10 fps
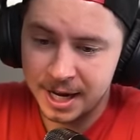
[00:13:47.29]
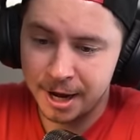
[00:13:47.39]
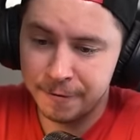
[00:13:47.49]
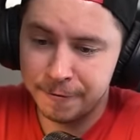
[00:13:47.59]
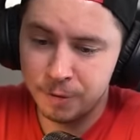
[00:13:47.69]

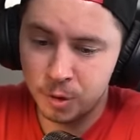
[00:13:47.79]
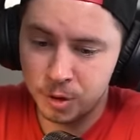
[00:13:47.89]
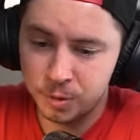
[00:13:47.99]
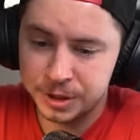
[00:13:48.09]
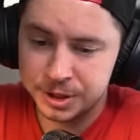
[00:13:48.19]
and
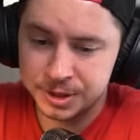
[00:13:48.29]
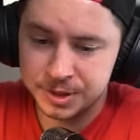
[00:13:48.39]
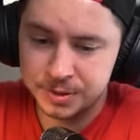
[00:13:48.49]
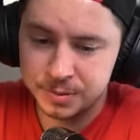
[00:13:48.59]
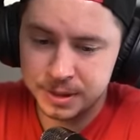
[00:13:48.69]
4
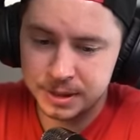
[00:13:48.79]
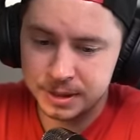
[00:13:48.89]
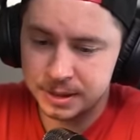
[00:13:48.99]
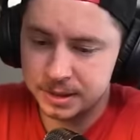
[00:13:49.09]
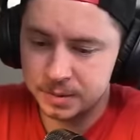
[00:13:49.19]
witches. What
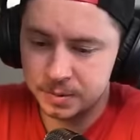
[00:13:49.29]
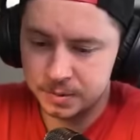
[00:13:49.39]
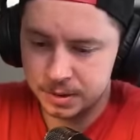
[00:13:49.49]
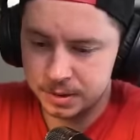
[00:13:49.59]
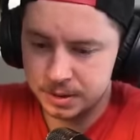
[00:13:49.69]
in the
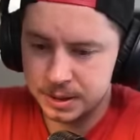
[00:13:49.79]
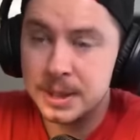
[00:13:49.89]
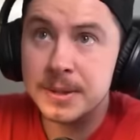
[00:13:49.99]
world?